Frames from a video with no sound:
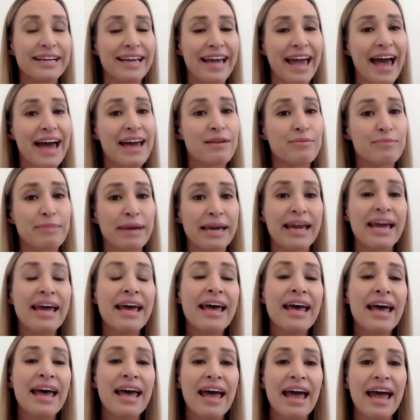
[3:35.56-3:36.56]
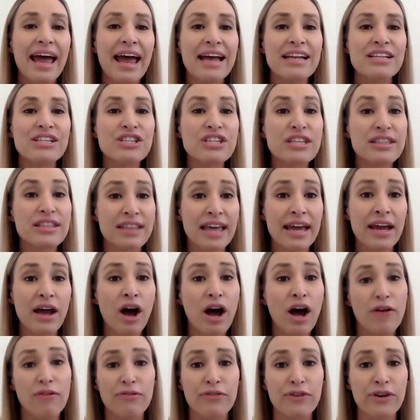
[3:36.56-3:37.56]
Academy, and they
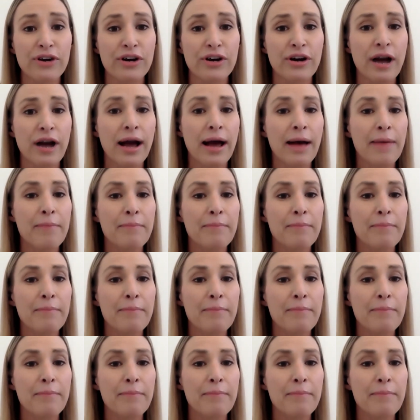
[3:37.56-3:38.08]
offer